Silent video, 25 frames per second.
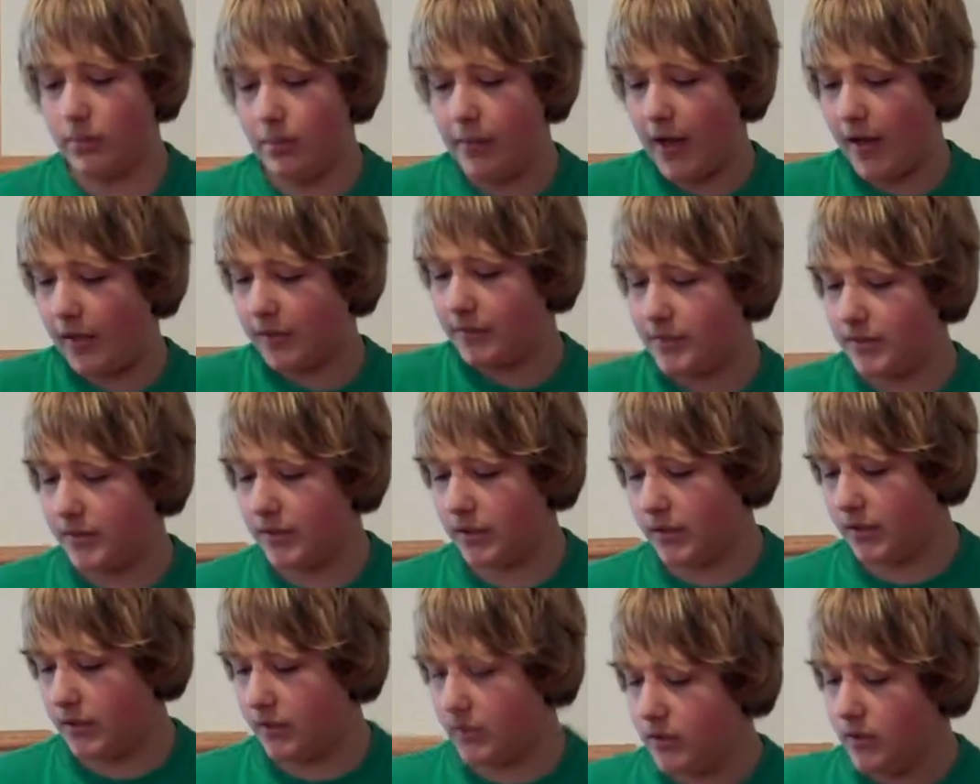the
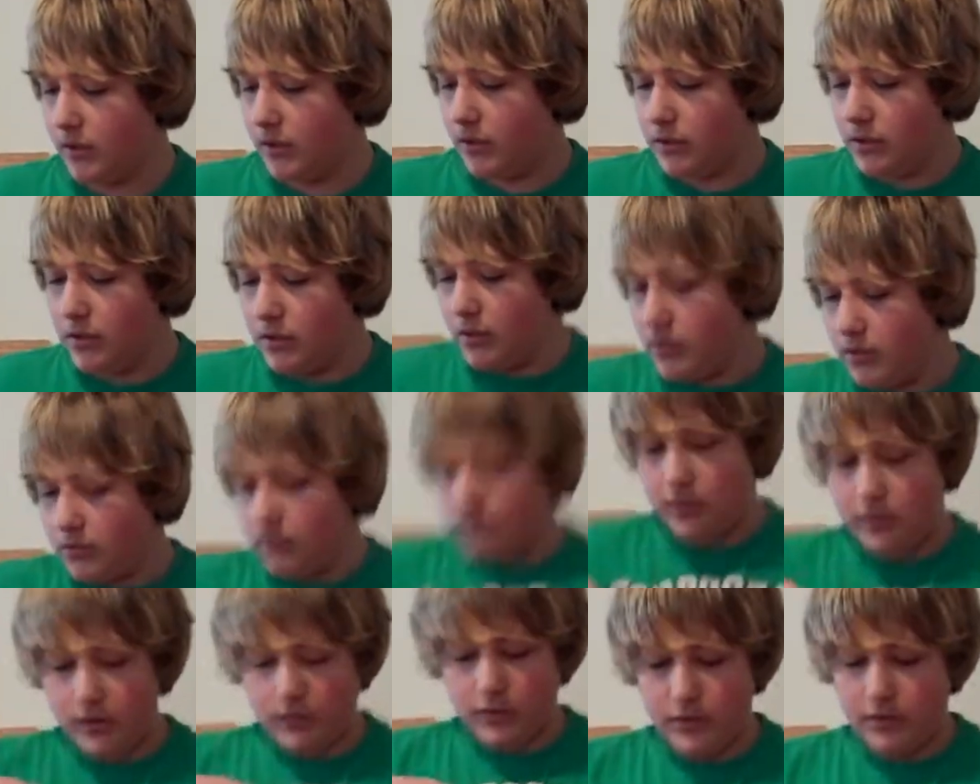magazine,
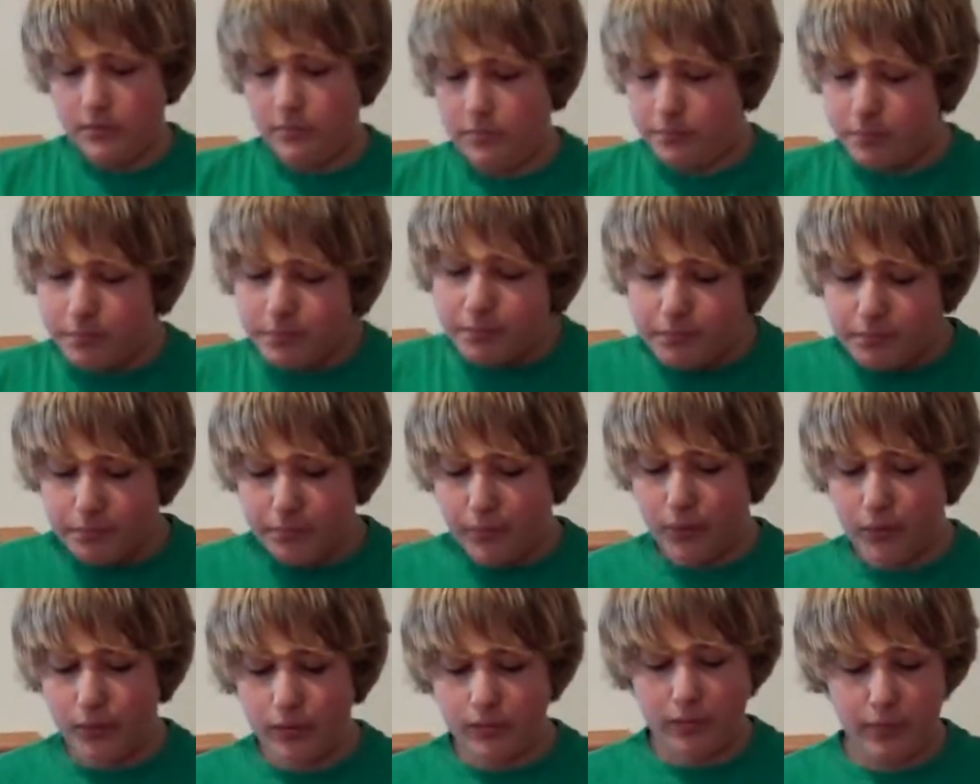the
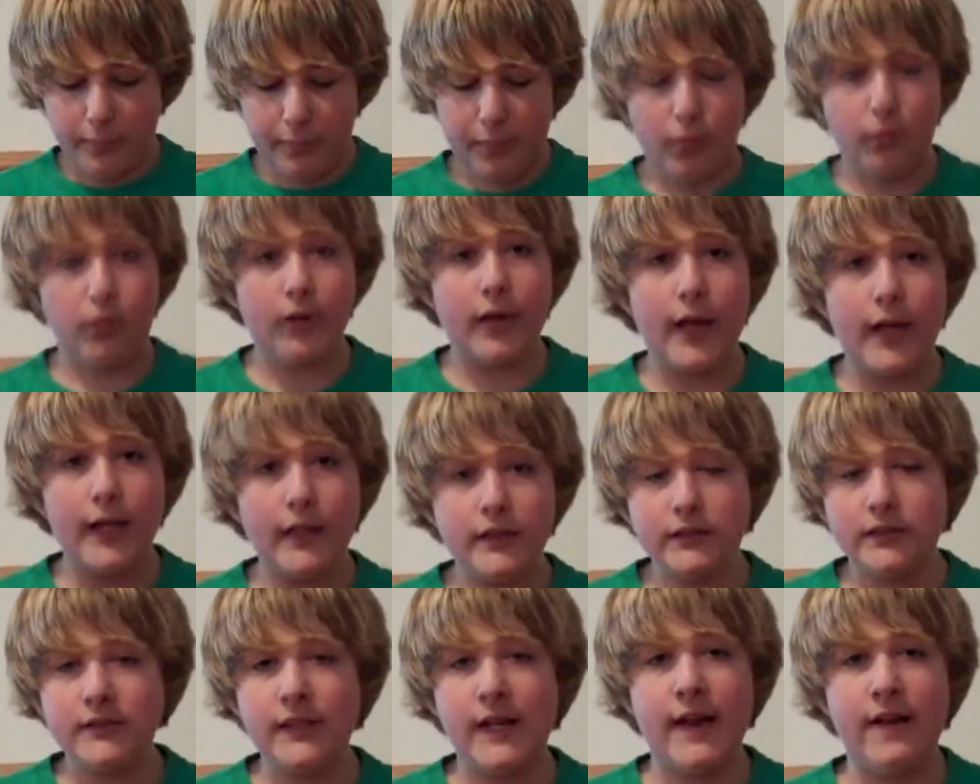bolt, the bolt
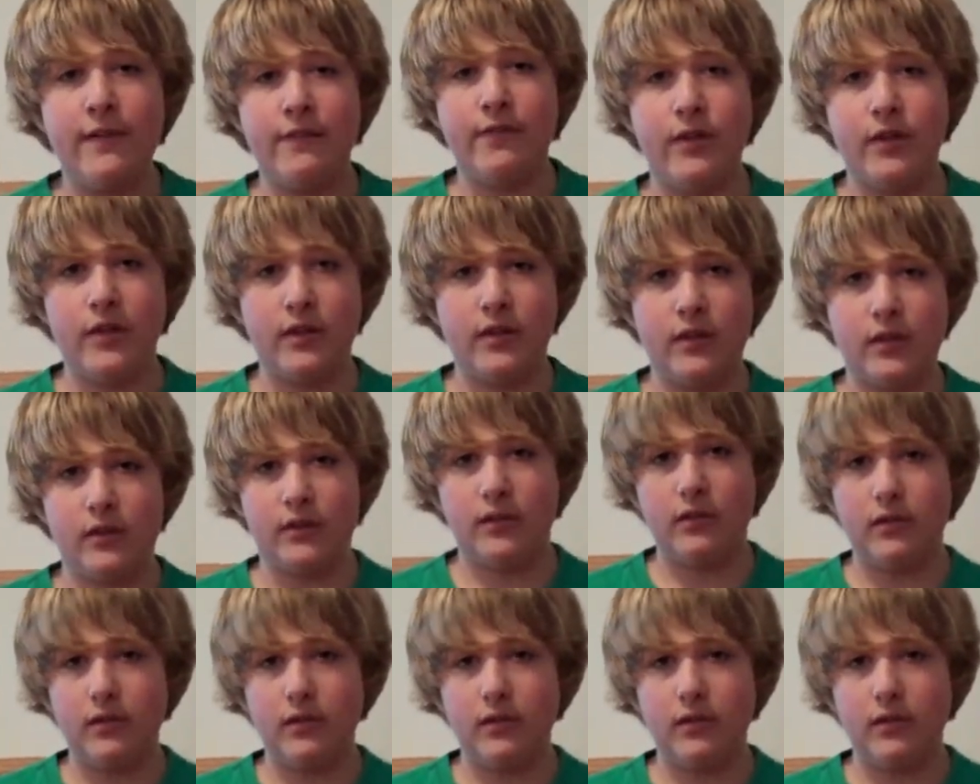catch, everything